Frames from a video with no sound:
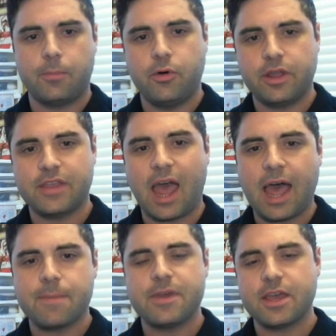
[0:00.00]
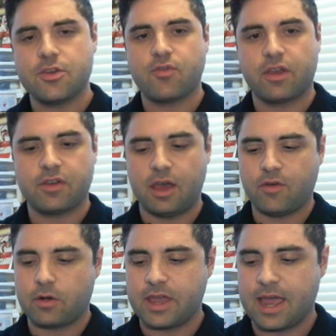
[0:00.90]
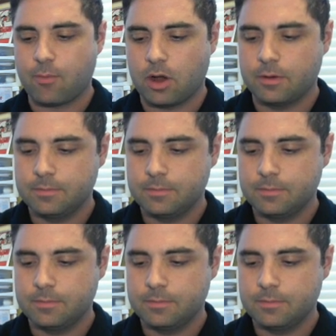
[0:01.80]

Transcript: to put in the IP address of our camera.